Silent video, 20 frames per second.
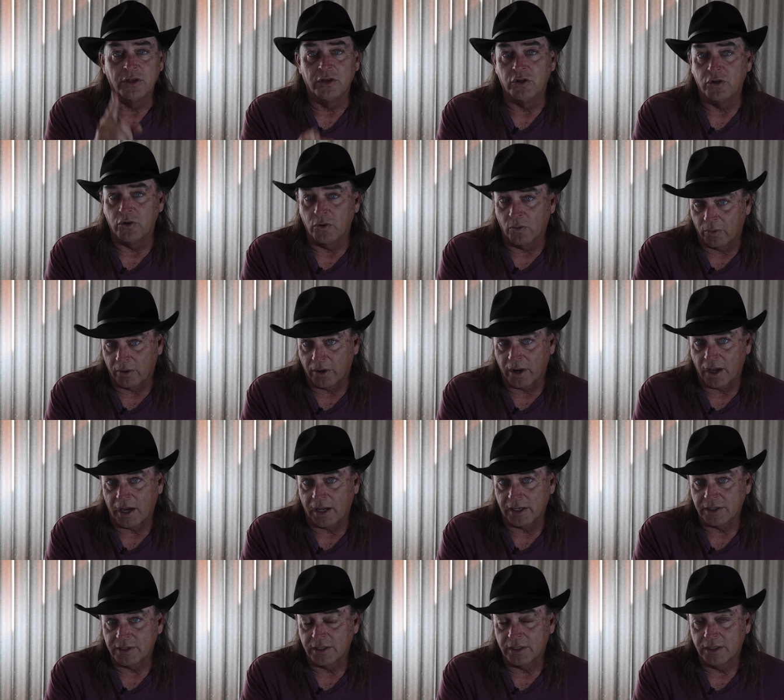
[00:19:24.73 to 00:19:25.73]
You're
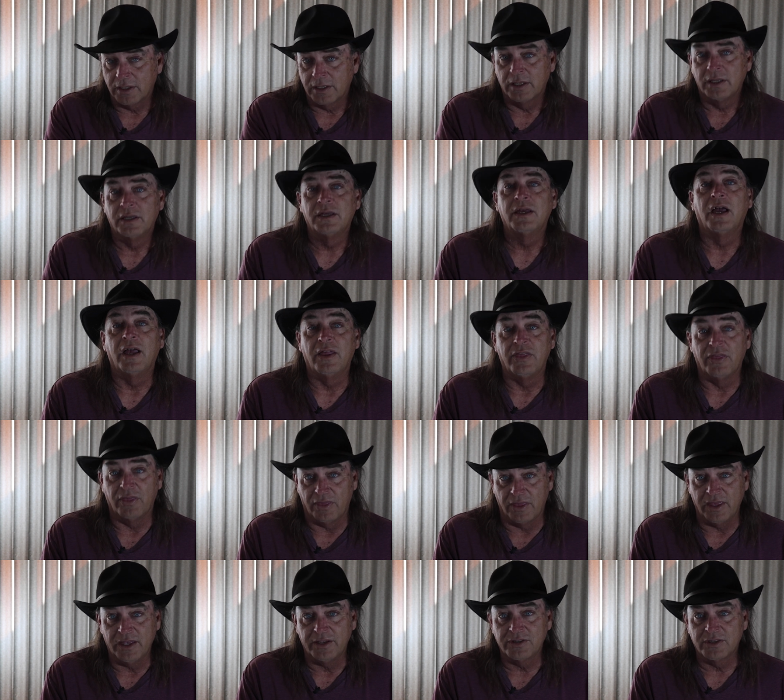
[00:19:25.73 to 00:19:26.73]
not. And
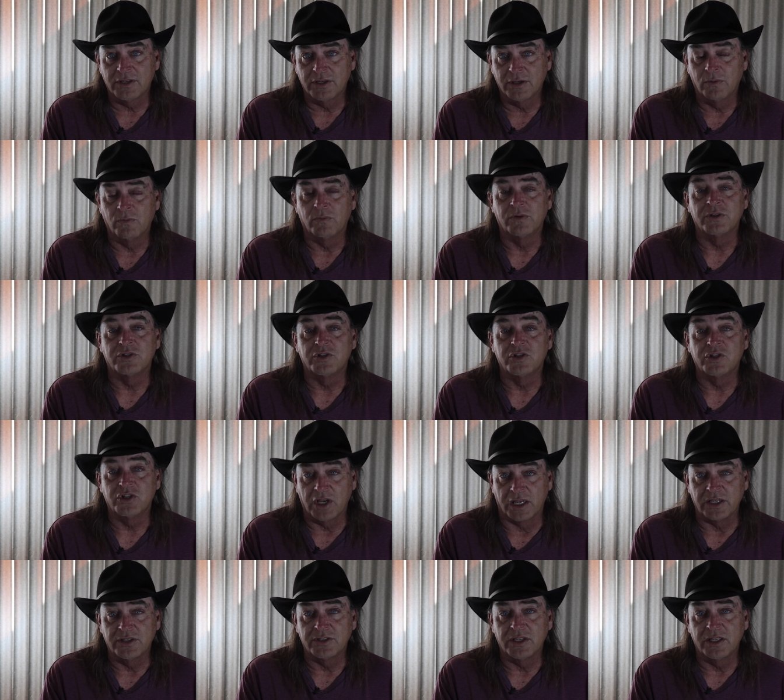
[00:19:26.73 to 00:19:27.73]
this was
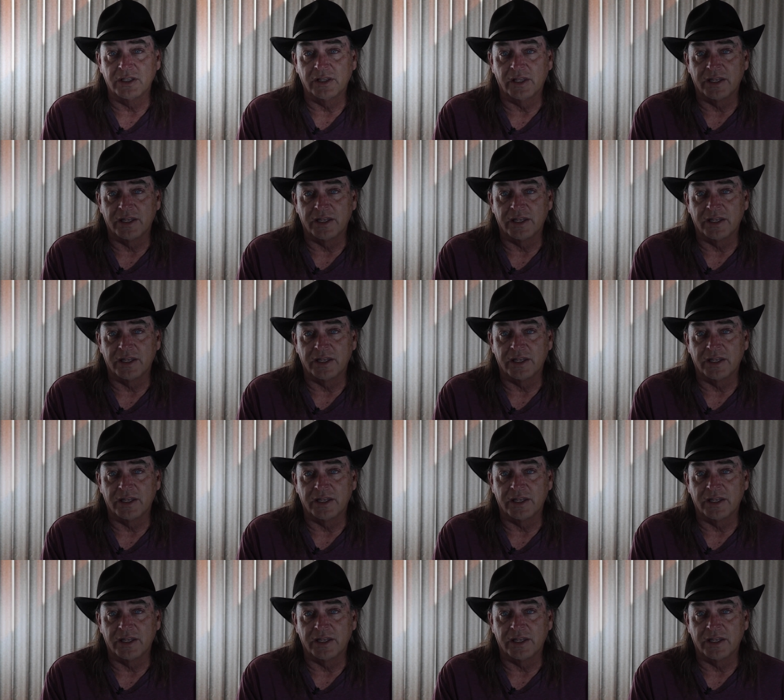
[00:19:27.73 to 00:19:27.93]
Chasing